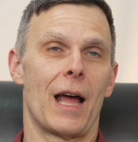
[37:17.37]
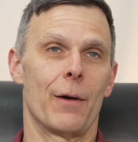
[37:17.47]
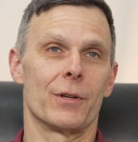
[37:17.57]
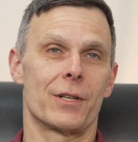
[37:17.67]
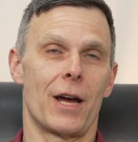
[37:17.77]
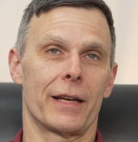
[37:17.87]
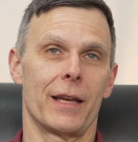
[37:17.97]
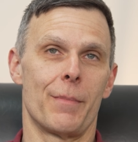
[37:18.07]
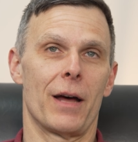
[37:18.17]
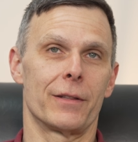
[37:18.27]
I was
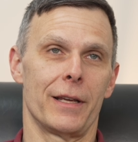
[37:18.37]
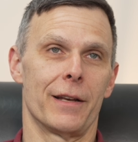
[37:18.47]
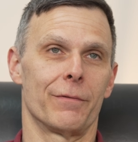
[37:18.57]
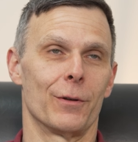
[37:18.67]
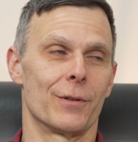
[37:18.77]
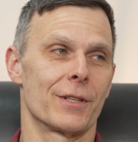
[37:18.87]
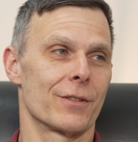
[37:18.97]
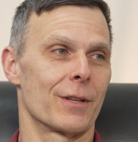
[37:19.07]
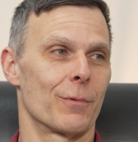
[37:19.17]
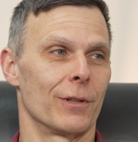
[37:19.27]
talking about the
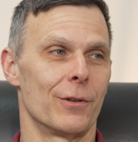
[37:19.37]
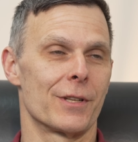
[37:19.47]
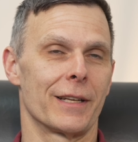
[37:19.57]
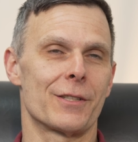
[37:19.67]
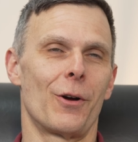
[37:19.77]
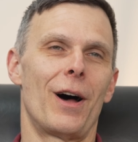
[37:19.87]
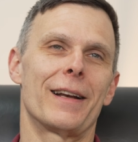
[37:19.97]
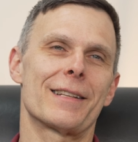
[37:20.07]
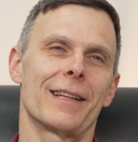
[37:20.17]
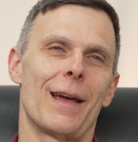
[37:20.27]
influencers that were losing it. So
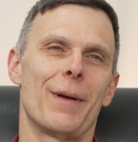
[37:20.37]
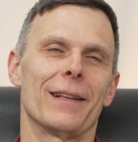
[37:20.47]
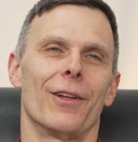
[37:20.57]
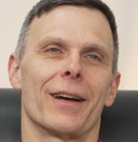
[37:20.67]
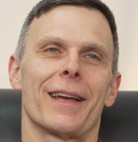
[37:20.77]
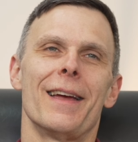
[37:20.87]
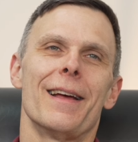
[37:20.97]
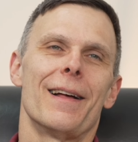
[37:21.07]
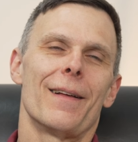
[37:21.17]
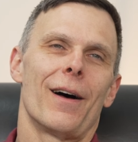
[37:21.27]
honestly, look,
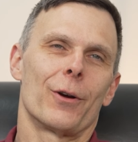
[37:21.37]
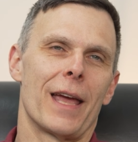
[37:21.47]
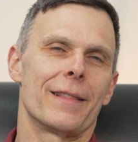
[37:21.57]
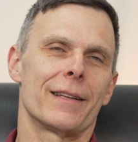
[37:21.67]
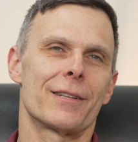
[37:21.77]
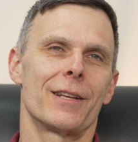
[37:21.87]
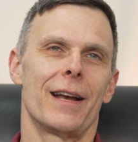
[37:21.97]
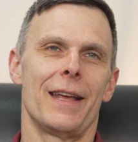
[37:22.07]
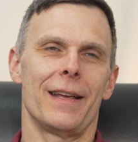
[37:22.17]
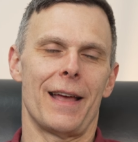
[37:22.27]
okay, this
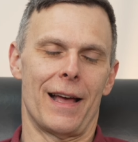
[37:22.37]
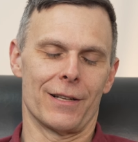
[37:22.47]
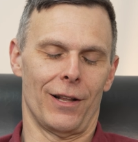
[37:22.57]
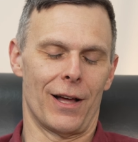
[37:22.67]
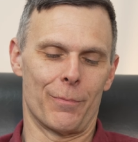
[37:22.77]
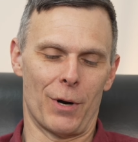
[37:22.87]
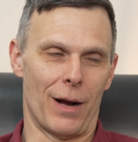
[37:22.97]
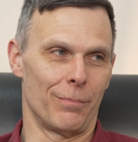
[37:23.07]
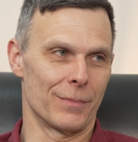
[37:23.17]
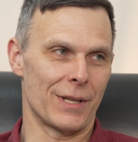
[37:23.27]
study has a lot of
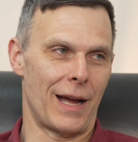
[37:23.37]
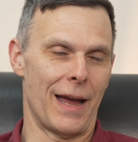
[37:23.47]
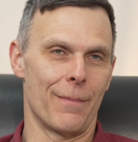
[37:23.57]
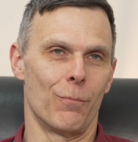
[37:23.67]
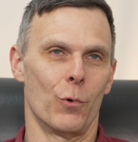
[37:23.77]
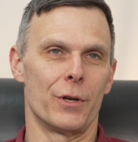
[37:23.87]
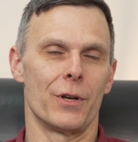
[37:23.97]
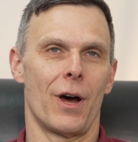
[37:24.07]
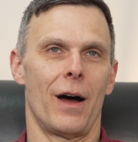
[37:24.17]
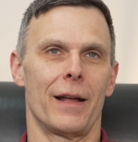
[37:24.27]
problems. I would
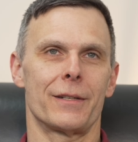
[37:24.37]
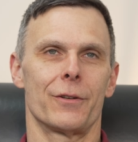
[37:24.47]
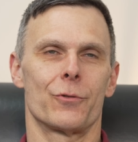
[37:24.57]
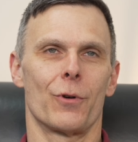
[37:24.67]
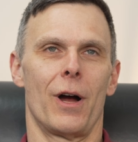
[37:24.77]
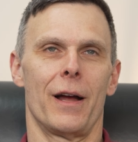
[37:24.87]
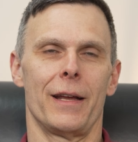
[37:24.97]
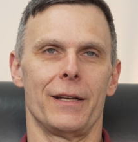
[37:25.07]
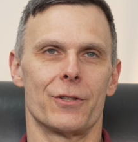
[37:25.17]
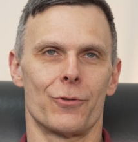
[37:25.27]
not draw
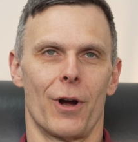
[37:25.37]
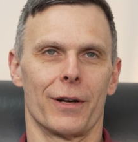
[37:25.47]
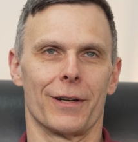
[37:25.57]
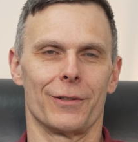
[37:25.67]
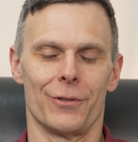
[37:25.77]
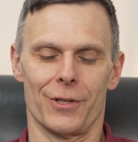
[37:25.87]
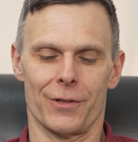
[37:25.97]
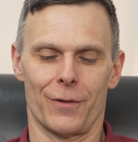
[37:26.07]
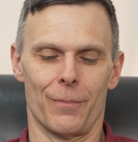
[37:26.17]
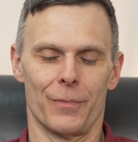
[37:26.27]
any strong
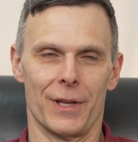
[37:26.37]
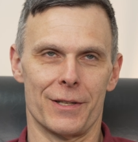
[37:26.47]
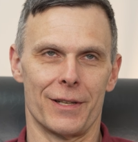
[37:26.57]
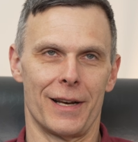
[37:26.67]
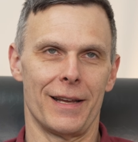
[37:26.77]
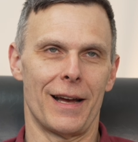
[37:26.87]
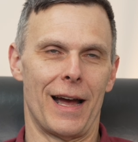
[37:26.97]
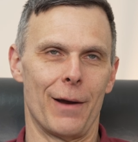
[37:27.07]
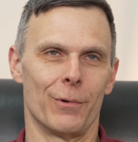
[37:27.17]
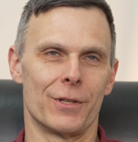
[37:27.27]
conclusions from this study.
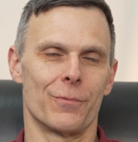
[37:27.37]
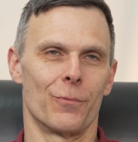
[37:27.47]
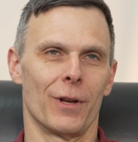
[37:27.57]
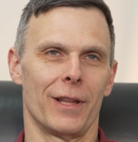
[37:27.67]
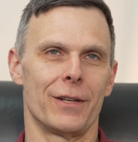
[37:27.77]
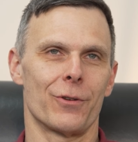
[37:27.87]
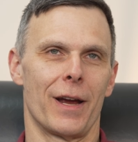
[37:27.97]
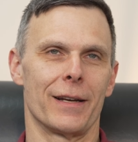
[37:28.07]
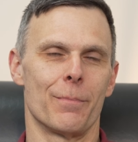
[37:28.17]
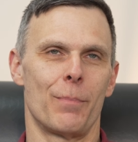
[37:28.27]
I was really
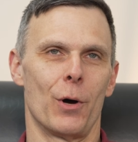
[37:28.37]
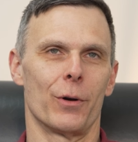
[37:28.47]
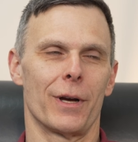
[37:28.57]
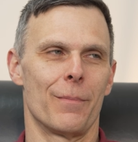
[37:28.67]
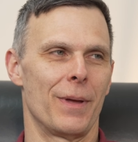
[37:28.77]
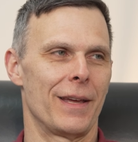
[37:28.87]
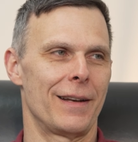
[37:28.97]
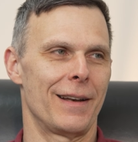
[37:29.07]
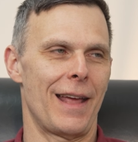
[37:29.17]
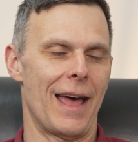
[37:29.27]
trying to poke a
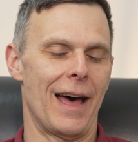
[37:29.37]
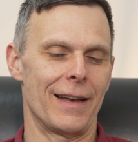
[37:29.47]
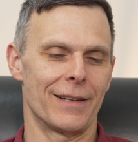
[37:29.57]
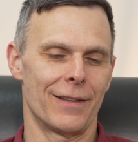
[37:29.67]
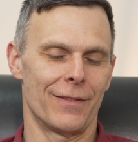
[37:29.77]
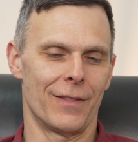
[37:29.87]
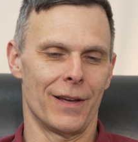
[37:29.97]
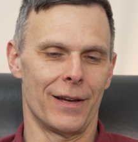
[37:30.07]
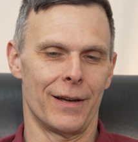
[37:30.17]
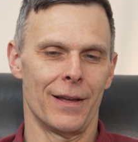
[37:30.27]
bit at
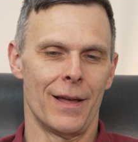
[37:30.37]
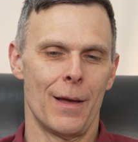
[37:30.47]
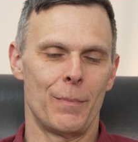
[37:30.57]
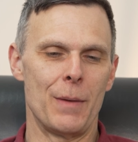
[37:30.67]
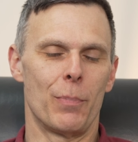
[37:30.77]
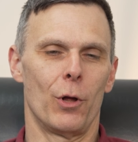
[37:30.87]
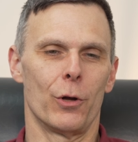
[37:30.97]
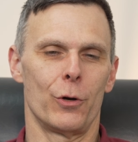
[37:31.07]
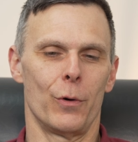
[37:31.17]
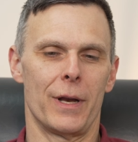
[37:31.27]
the
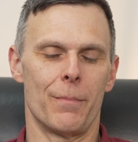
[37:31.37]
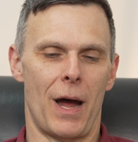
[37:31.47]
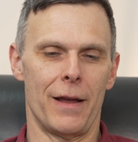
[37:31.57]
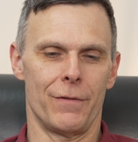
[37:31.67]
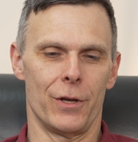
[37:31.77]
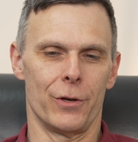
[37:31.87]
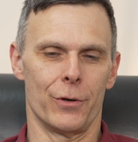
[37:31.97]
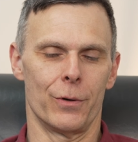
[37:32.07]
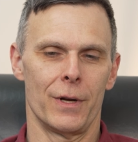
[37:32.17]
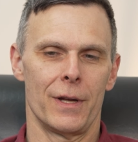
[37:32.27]
people who, in my view,